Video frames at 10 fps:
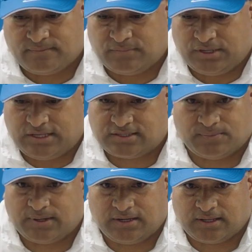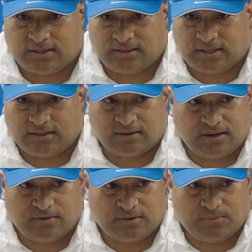we need somebody that can
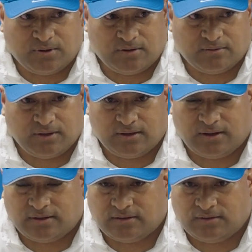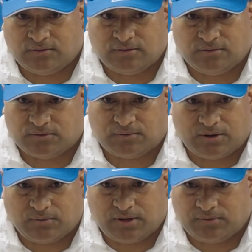carry the ball and do it the
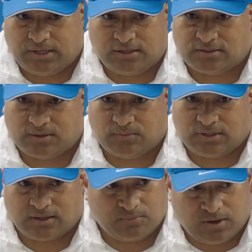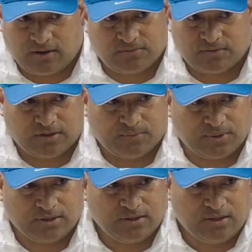right way. We need someone that can block for them and